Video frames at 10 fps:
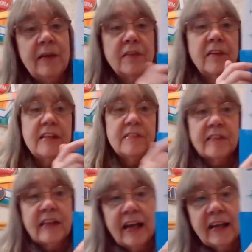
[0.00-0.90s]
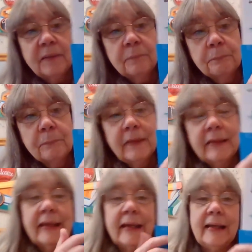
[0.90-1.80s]
So he's just kind of
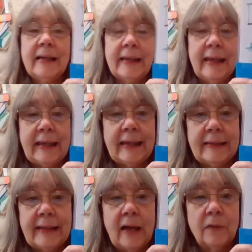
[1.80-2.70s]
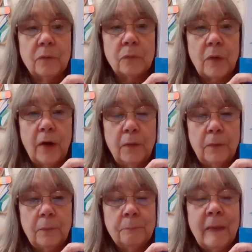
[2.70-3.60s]
kicking a can down the road.